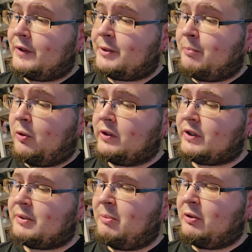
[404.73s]

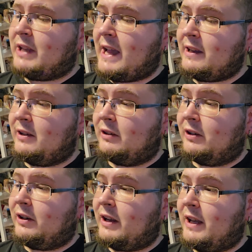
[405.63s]
Sports
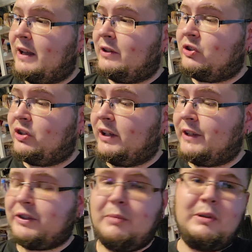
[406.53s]
Spooktacular, and Chill
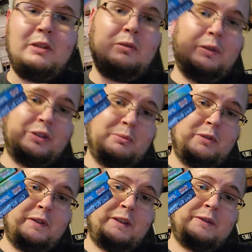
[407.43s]
Out Scooby-Doo original
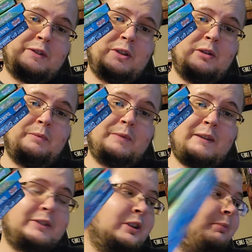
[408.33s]
movie. So,
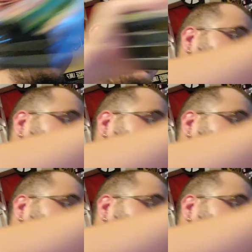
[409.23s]
that was dope.